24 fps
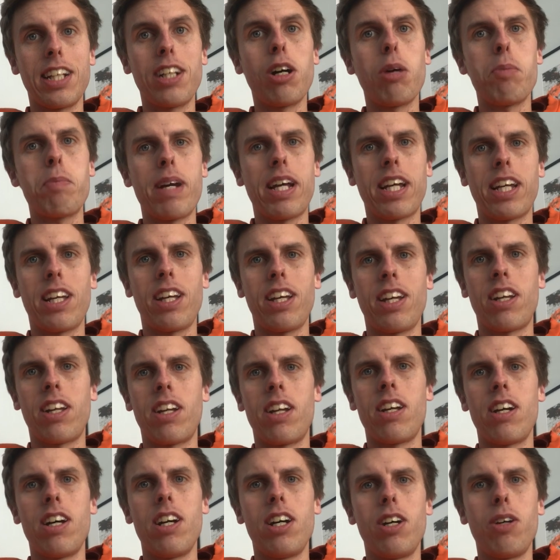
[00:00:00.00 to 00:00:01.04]

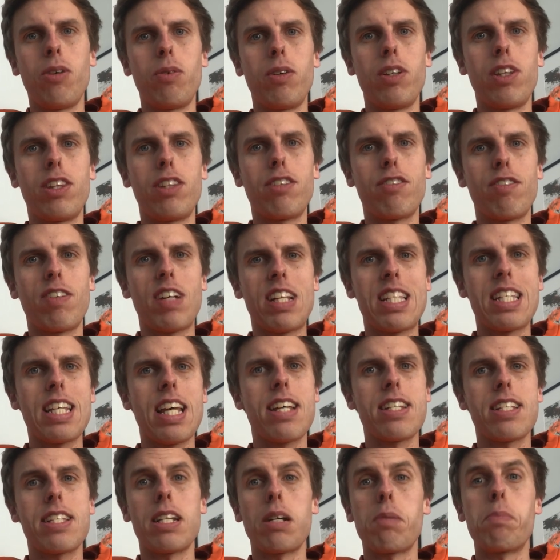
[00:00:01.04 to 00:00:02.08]
Gulbenkian with the
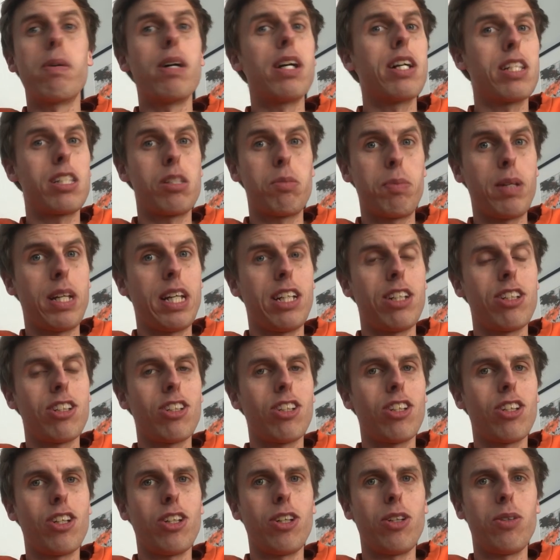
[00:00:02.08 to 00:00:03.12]
fantastic Bird Speed,
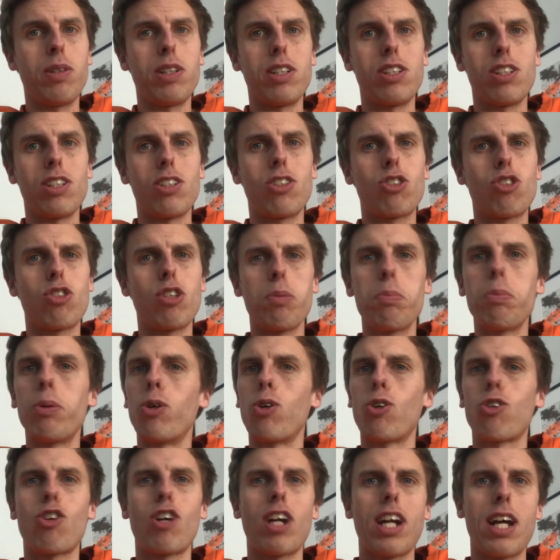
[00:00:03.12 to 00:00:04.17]
who is a triple
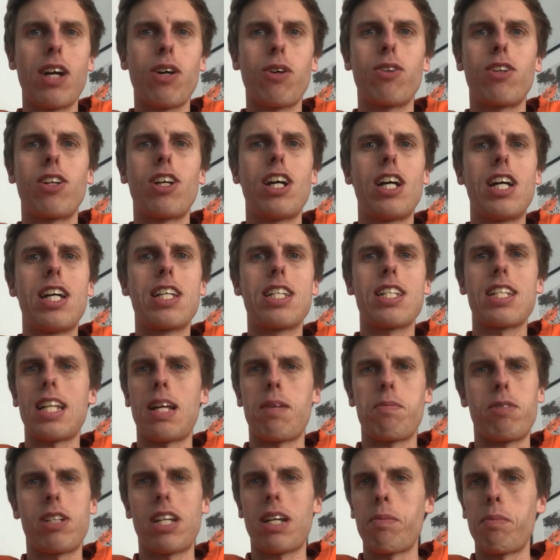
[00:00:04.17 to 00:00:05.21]
crown
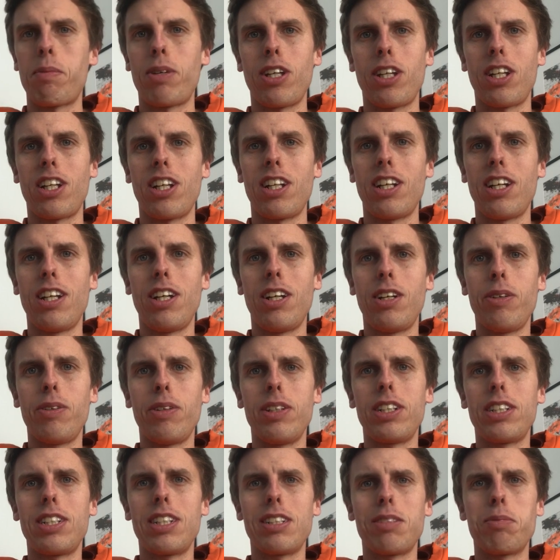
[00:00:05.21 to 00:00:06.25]
slam champion,
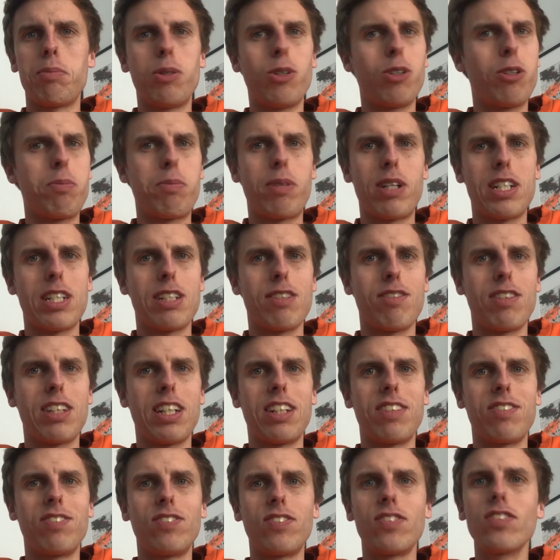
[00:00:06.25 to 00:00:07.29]
which is more impressive
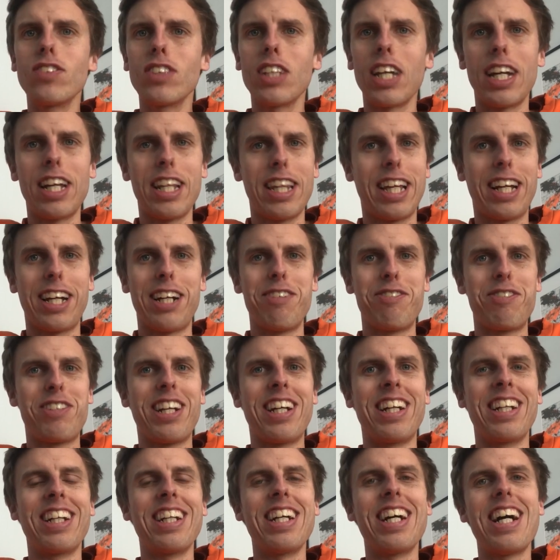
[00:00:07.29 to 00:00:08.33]
than anything I've
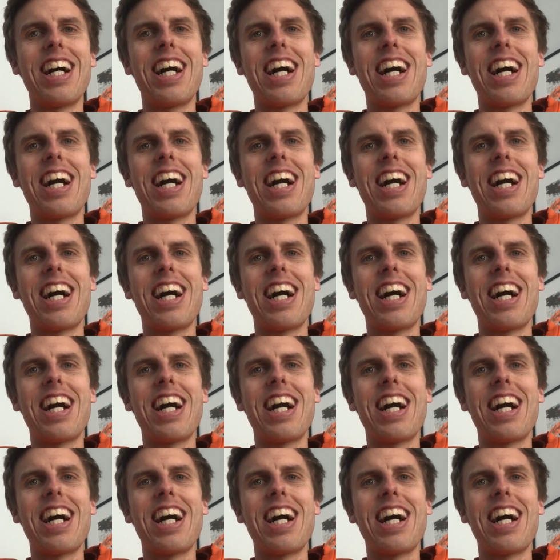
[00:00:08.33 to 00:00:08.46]
done.